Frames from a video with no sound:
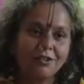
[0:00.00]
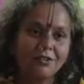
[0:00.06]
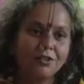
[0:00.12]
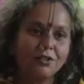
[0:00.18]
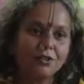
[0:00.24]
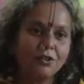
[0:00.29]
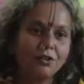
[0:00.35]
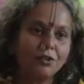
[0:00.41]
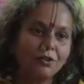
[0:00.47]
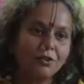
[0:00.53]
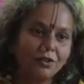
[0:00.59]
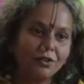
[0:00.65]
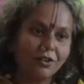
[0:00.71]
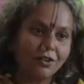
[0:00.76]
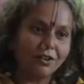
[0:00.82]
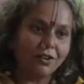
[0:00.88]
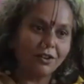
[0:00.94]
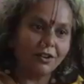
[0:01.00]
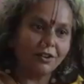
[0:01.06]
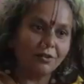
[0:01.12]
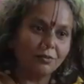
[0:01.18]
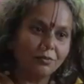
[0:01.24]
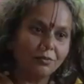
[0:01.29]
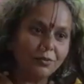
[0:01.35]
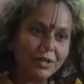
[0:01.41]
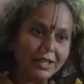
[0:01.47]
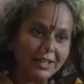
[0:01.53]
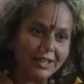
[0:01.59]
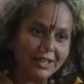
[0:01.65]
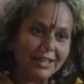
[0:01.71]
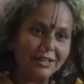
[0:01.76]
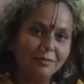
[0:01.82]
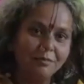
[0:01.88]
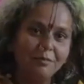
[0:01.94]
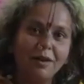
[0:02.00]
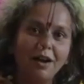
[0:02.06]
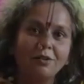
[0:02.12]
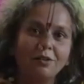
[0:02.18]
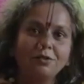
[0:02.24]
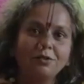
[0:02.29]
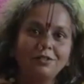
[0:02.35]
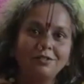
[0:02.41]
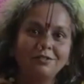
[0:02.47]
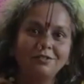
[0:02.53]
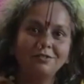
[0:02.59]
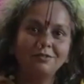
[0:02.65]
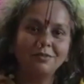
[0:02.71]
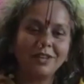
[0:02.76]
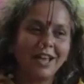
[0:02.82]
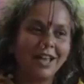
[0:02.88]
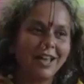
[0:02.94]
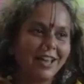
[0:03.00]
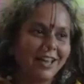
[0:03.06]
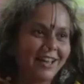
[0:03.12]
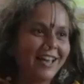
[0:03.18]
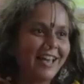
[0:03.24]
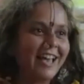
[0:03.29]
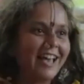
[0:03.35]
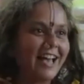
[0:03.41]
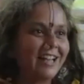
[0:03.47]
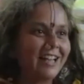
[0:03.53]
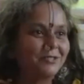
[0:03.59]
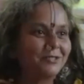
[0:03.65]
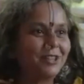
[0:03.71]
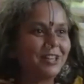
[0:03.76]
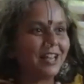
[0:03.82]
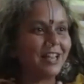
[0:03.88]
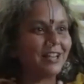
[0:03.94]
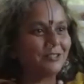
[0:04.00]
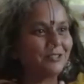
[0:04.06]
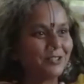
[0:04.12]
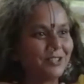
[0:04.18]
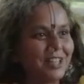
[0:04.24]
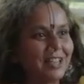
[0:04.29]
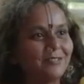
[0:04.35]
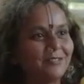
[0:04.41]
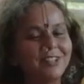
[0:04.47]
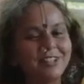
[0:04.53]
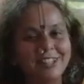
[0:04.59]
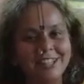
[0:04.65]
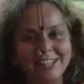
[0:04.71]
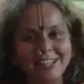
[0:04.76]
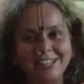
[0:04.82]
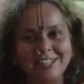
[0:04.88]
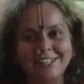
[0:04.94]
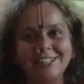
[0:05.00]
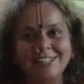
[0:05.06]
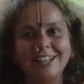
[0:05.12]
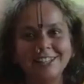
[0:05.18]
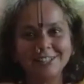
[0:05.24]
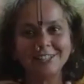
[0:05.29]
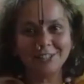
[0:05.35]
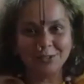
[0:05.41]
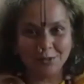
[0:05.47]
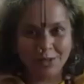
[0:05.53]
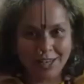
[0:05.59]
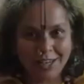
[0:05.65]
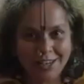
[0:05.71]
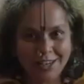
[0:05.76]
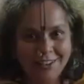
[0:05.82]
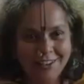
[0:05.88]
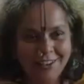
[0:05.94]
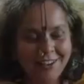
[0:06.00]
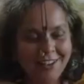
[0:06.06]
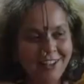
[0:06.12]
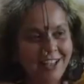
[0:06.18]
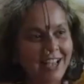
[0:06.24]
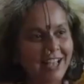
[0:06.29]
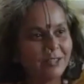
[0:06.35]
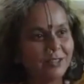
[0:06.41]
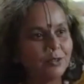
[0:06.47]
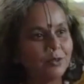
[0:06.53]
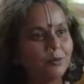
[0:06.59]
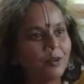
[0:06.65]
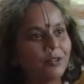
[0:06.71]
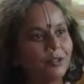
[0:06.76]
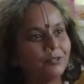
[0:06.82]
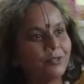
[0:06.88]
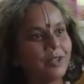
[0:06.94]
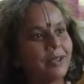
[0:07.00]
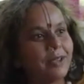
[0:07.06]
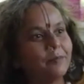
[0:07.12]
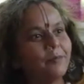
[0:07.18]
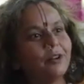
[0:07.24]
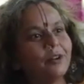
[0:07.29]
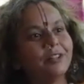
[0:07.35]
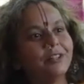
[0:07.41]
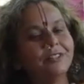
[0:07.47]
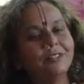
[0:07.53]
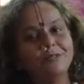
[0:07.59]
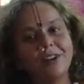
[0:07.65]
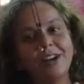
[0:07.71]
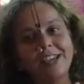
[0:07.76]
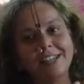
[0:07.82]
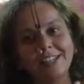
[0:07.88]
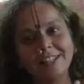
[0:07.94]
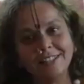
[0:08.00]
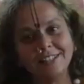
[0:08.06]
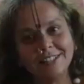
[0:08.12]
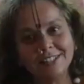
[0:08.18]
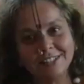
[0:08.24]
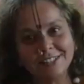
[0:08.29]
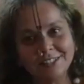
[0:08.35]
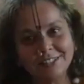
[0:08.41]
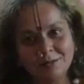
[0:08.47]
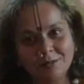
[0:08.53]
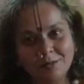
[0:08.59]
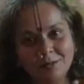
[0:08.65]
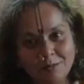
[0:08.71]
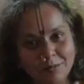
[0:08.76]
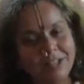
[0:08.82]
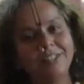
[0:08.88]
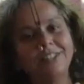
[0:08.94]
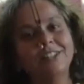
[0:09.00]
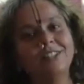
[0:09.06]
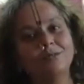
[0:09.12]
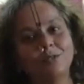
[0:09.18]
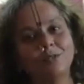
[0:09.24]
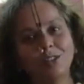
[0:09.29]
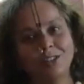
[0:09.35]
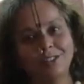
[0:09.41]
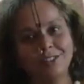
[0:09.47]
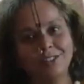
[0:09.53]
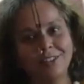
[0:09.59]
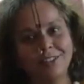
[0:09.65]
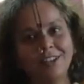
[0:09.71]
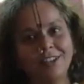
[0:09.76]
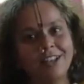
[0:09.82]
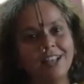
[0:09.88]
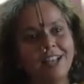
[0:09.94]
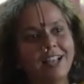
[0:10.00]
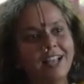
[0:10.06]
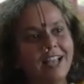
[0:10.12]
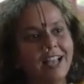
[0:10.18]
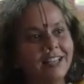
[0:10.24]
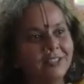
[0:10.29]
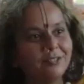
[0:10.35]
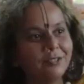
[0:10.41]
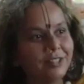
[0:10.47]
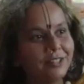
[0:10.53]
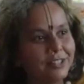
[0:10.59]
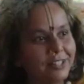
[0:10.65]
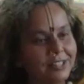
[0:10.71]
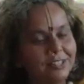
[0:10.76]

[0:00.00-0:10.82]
So we in Baul, as we like to say everything in a sahaja way, and we want to embody divine in this mundane world. And with